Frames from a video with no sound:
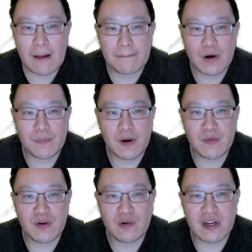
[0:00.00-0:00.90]
Burp
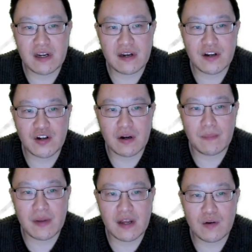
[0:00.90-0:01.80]
Community Edition, a
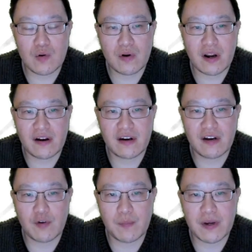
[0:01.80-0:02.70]
manual testing
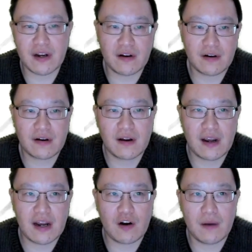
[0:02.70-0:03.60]
for beginners
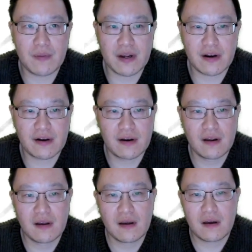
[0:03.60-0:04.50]
and hobbyists.
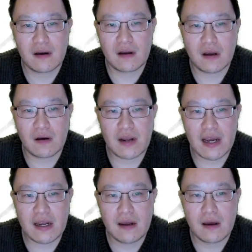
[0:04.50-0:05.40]

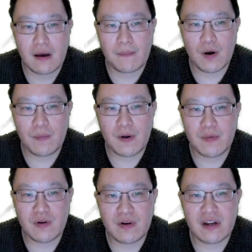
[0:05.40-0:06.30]
Okay, Burp
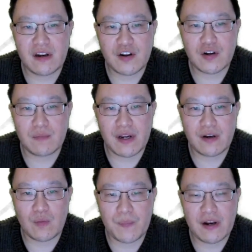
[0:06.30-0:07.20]
Community Edition makes
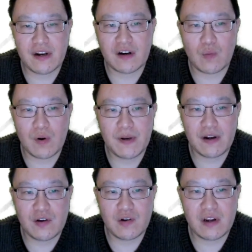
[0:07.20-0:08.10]
the basics of web
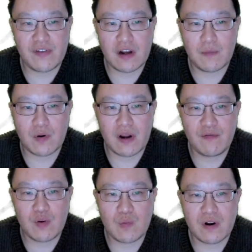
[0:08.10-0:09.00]
security available to
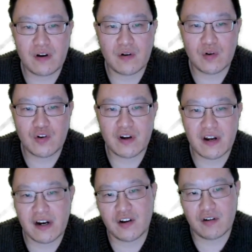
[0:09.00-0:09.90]
everyone to nurture the
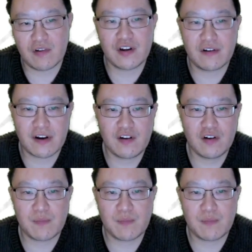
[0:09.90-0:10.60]
next generation of security